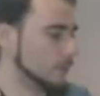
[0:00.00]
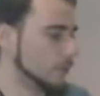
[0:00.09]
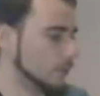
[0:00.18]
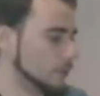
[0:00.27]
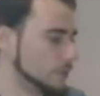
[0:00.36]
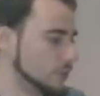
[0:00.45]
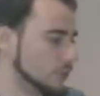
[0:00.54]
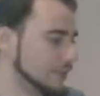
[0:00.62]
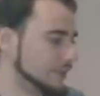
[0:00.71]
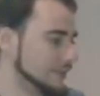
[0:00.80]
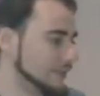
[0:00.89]
no. So,
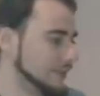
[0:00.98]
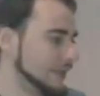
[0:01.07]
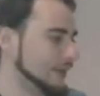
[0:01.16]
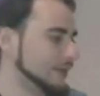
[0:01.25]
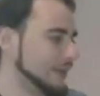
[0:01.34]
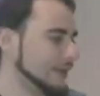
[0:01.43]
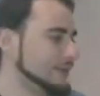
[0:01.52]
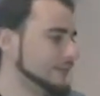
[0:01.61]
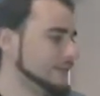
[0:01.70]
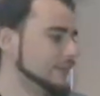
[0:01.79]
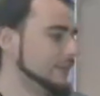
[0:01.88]
uh,
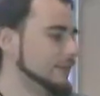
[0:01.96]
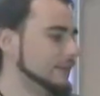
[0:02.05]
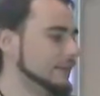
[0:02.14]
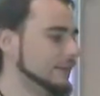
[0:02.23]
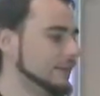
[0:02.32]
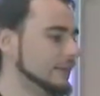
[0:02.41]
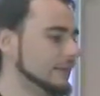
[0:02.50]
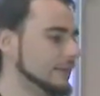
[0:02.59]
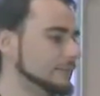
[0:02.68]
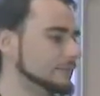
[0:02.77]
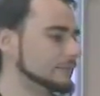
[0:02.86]
title.
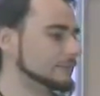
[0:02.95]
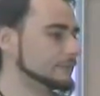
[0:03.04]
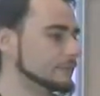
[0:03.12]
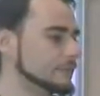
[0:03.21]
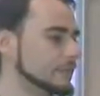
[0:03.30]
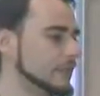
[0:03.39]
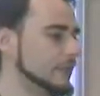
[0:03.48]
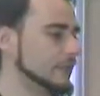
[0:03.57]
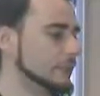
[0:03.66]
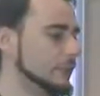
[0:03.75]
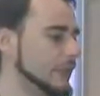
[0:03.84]
Um,
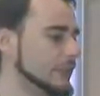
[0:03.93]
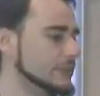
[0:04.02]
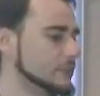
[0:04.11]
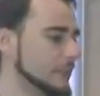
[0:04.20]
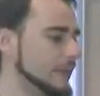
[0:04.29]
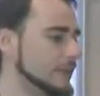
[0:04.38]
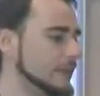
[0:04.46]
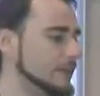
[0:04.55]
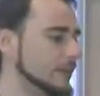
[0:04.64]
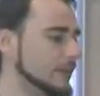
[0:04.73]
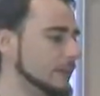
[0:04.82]
the way this
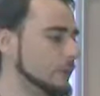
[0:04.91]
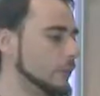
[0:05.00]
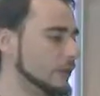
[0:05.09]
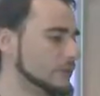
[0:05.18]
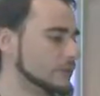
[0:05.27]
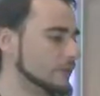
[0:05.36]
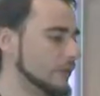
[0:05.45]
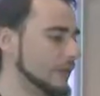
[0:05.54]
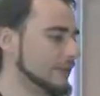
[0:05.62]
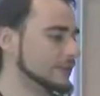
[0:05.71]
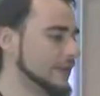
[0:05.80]
method here works
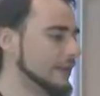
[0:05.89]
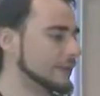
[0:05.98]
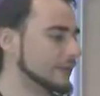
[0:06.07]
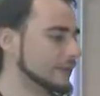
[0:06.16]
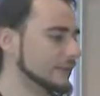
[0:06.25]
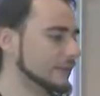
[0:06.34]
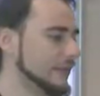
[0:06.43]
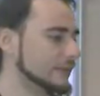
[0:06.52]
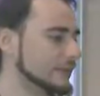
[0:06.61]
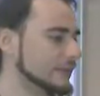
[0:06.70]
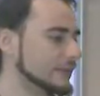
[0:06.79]
for extracting the
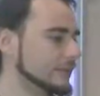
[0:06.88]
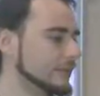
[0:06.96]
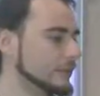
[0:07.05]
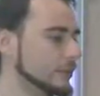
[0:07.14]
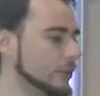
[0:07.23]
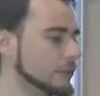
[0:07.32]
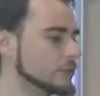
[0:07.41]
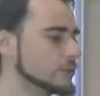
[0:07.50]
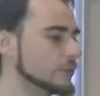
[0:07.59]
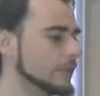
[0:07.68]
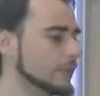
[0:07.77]
title, it
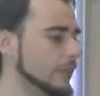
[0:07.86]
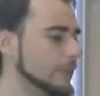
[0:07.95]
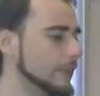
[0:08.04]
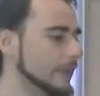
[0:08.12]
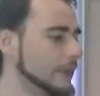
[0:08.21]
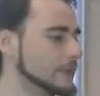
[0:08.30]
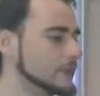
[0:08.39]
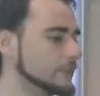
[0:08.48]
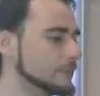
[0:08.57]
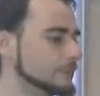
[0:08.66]
goes to the web page